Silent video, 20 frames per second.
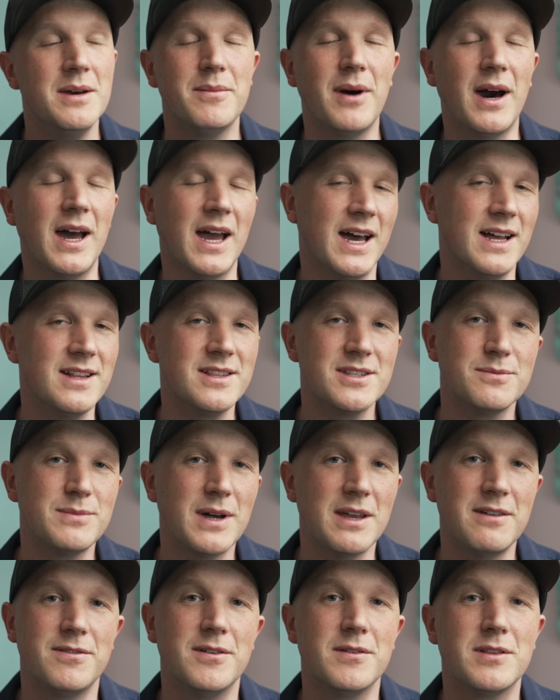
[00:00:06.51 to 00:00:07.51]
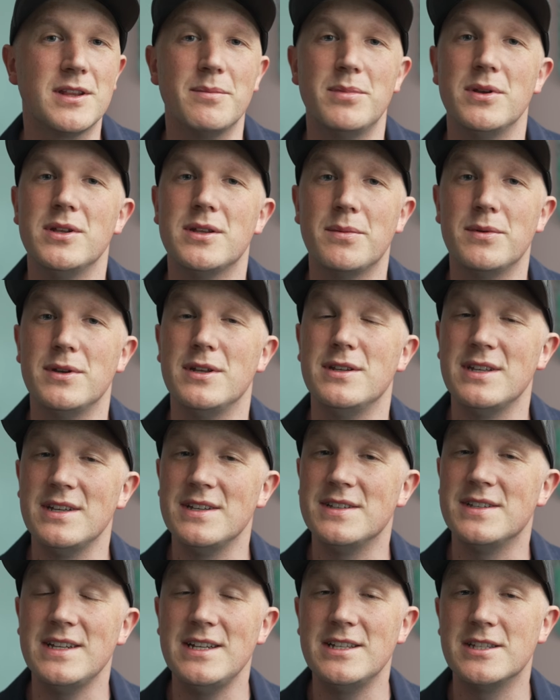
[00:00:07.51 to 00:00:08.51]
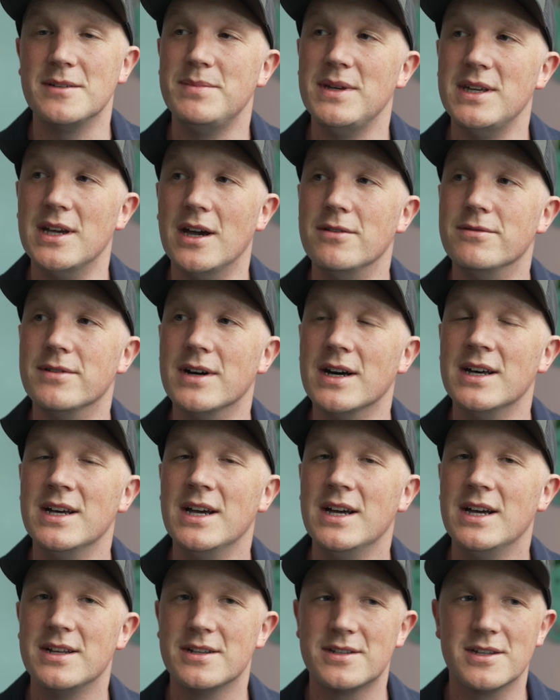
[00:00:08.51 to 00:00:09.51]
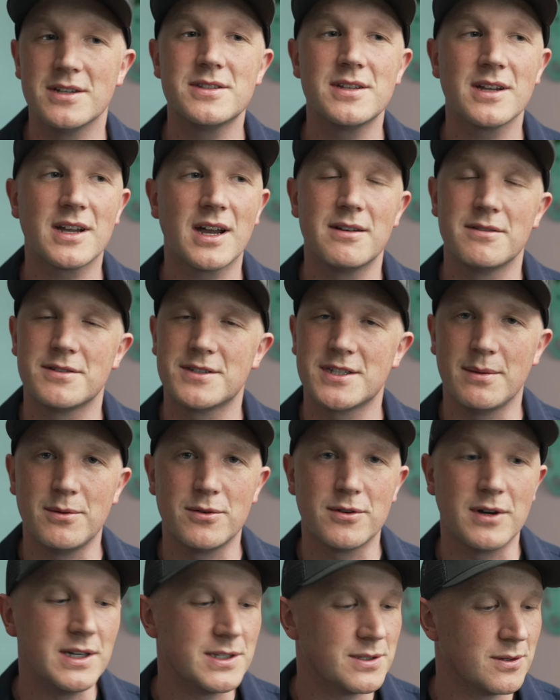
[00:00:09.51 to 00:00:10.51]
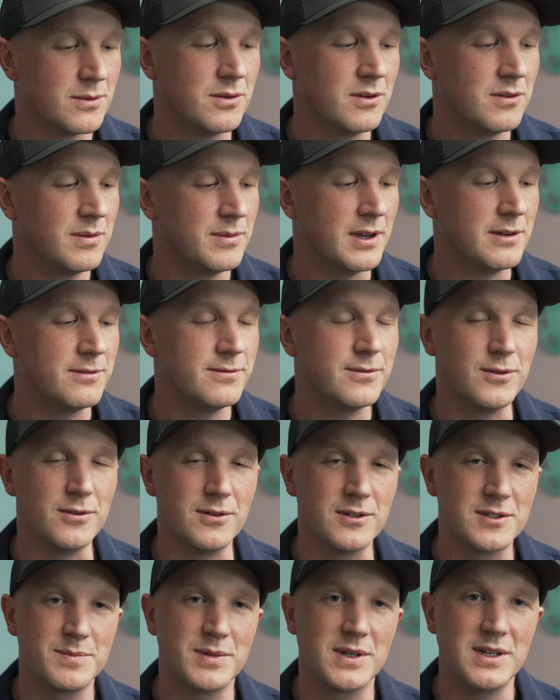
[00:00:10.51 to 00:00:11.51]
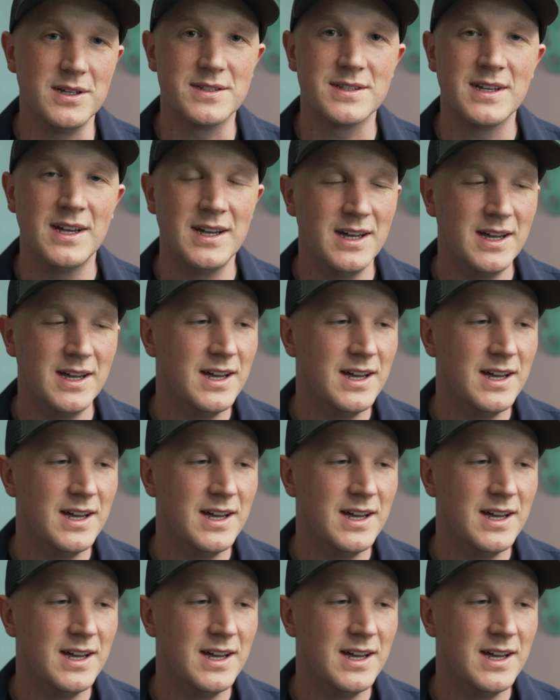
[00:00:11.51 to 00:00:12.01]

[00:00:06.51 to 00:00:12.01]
but I had to wait for WWDC to be over just to kind of summarize all of my thoughts, because